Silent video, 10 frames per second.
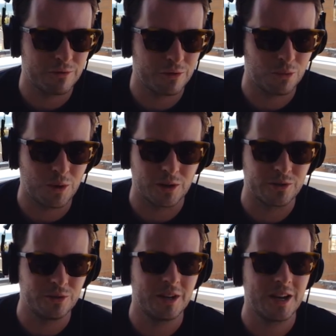for one or
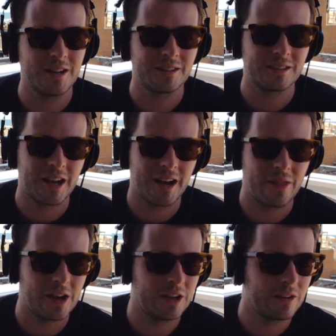two days, and
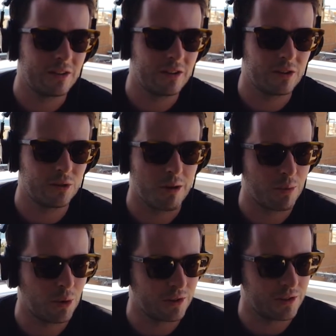then you'll get
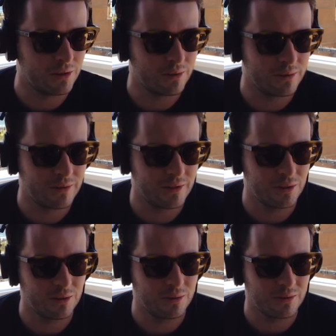bored and you'll
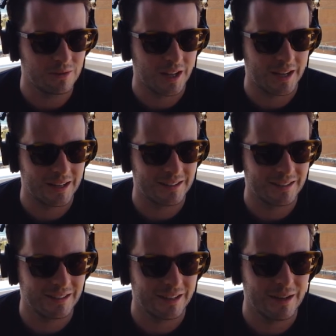you'll like
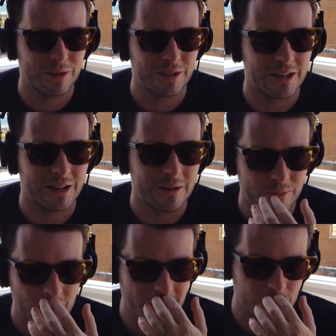leave it, you know.
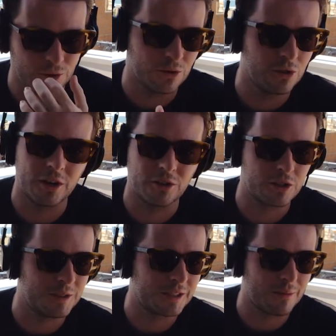And then you'll, you'll it'll
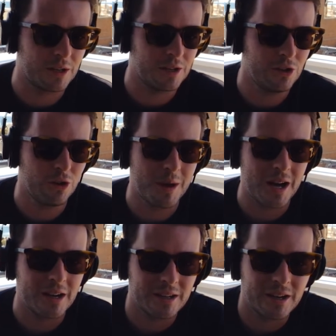just be something you knew
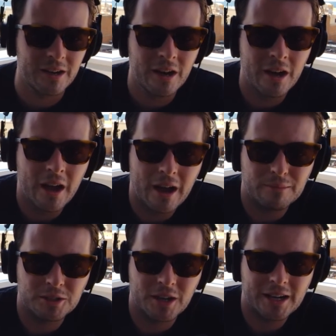about, you know.
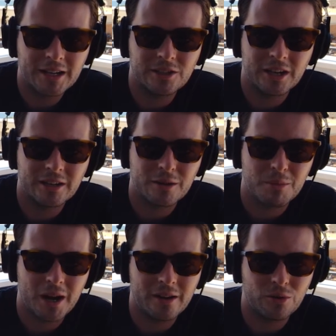Um, so how kind of
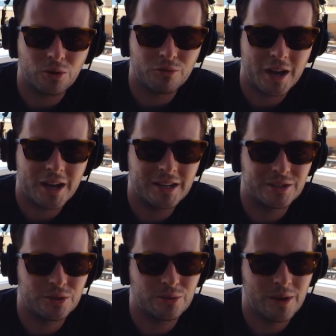combine all of that
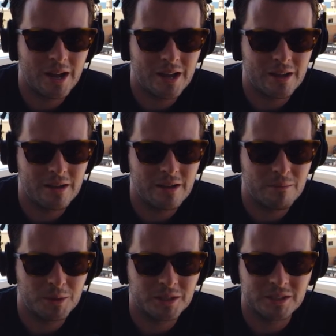into a
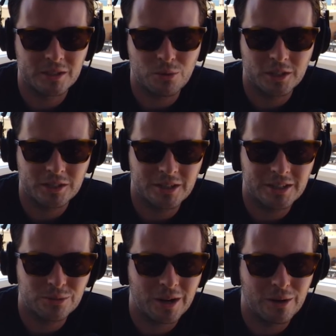business that works? So
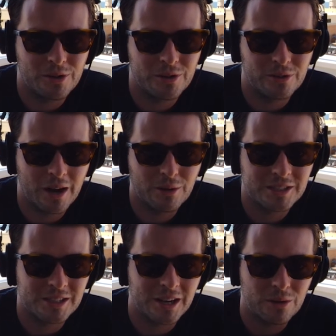here's what I would do. I would
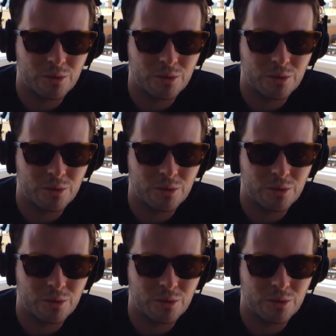start